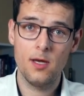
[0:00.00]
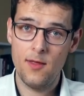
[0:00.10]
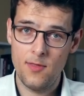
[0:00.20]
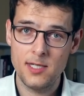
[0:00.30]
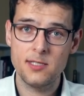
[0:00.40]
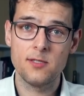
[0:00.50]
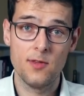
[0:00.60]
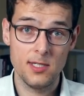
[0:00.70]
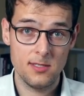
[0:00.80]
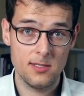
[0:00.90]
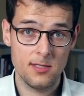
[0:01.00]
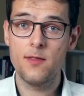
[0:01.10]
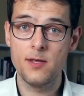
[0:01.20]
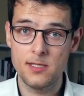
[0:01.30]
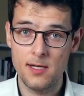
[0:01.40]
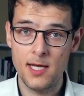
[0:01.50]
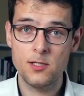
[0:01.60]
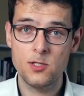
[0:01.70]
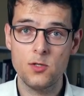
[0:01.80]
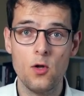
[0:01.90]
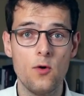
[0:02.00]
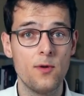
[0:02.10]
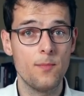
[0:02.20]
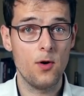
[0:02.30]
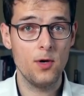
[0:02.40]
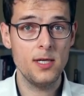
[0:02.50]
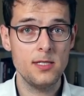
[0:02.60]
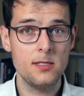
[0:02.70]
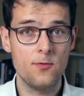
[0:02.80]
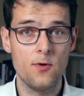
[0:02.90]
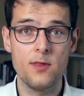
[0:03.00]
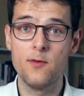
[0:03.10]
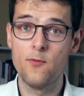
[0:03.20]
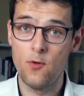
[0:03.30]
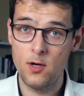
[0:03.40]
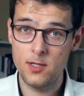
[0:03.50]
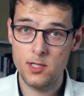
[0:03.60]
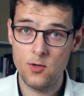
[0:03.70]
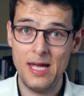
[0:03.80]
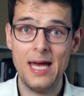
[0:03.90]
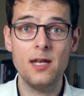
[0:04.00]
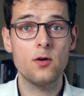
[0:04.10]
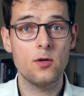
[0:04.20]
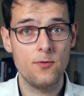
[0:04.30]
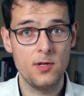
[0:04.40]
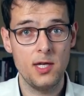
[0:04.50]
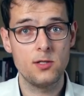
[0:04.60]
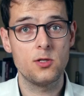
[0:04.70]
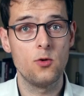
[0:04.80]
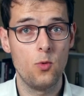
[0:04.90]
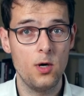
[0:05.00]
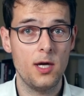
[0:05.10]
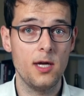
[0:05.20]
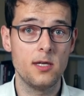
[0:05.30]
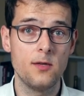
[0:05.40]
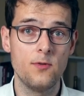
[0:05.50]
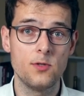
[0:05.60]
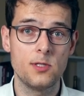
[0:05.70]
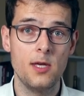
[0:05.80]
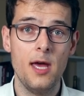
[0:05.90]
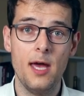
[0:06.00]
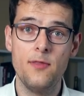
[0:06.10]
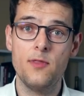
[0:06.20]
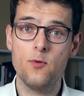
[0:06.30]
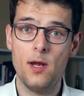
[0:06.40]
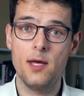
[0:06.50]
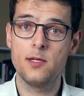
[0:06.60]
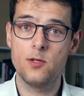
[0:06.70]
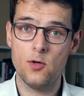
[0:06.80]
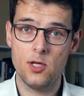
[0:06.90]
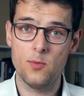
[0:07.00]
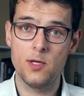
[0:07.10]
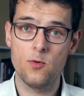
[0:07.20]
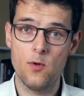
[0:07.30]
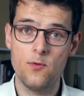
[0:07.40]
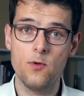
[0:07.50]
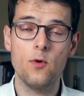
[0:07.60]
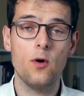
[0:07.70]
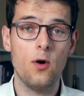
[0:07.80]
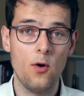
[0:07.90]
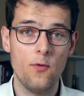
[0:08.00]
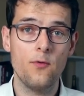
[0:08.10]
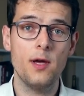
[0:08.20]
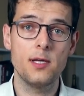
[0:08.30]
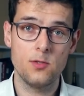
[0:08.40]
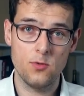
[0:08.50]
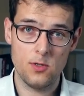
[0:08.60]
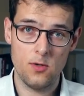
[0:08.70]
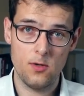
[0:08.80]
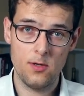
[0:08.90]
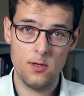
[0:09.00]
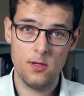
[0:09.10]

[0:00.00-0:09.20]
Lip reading: And that is this: the selection of employees for the voluntary and confidential worker interviews and the related document review of a social audit.